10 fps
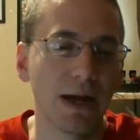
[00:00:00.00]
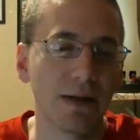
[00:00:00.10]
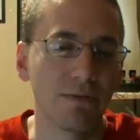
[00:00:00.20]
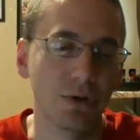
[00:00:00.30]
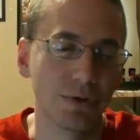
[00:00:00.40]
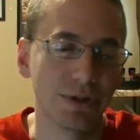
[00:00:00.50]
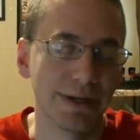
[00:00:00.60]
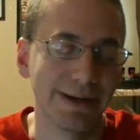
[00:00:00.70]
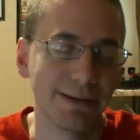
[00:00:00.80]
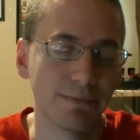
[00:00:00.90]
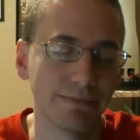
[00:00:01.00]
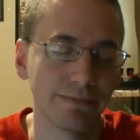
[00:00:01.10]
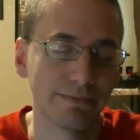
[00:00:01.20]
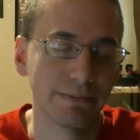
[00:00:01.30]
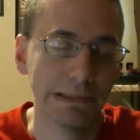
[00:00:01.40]
of news today.
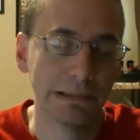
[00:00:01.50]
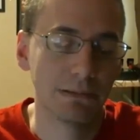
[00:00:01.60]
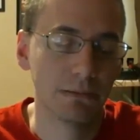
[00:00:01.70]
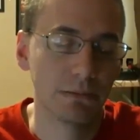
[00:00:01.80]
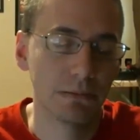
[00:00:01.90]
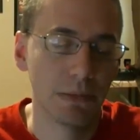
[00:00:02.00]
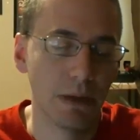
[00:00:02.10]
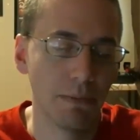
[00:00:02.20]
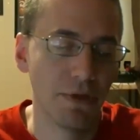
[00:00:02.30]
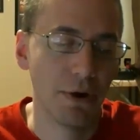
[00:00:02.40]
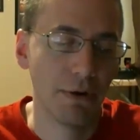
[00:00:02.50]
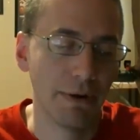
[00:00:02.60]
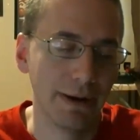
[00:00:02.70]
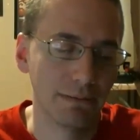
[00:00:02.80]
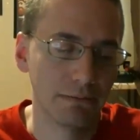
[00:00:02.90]
I'm
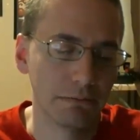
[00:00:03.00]
sorry.